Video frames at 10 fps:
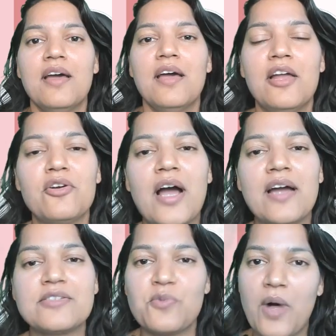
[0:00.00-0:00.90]
Hello
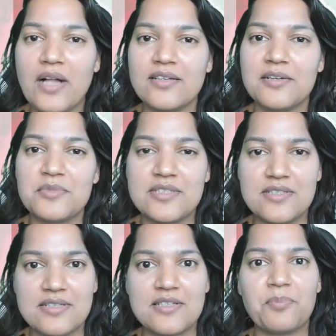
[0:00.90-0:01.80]
guys, welcome. This
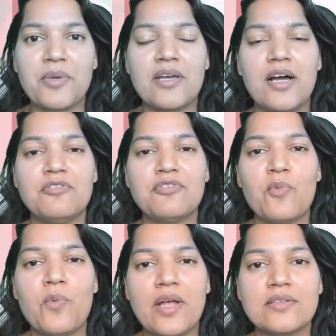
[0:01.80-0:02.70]
is Deepika
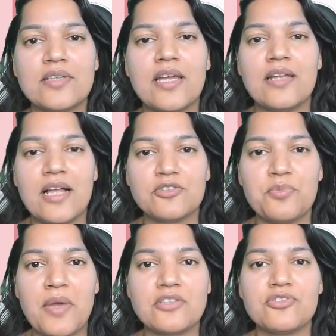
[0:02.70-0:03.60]
from
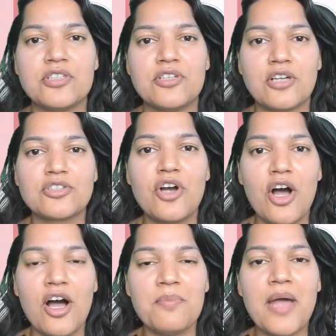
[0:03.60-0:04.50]
wealthandhealthmastery.com,